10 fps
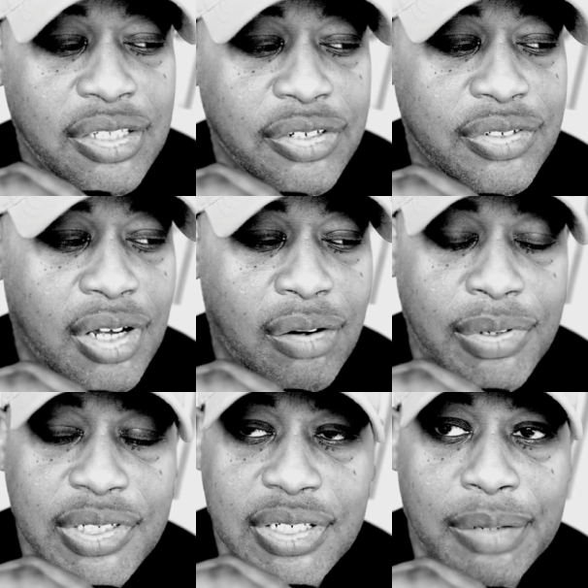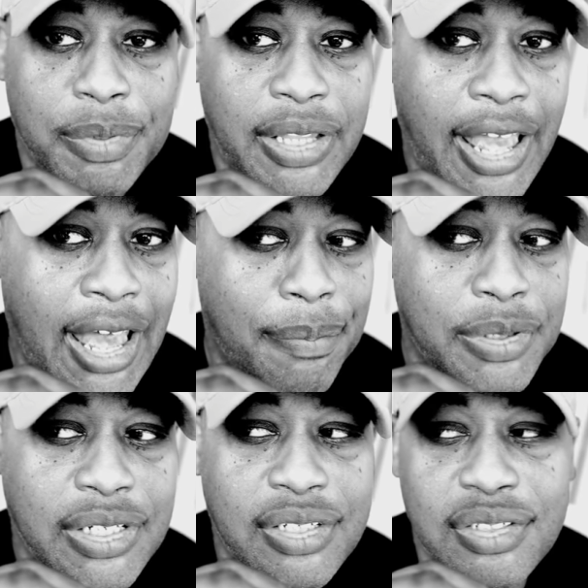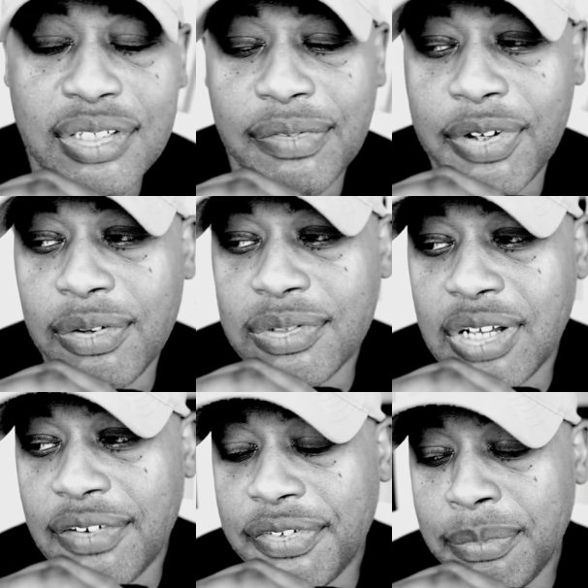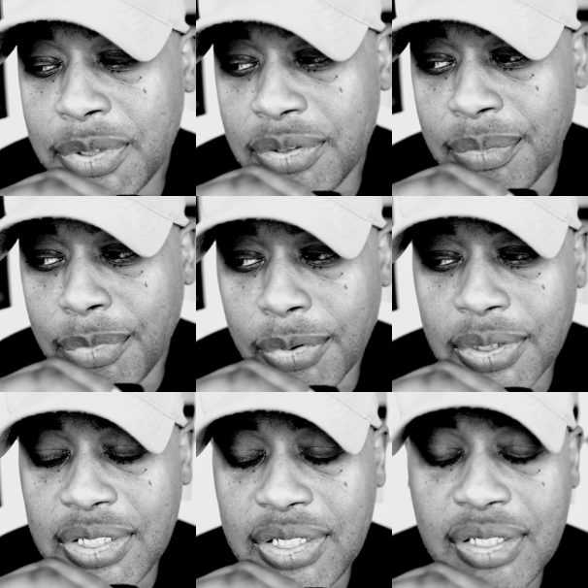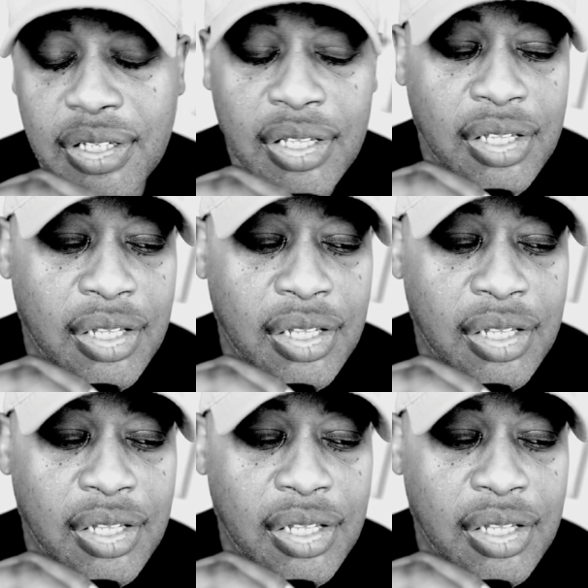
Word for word: There's always something happening. Stuff goes off in the middle of the morning.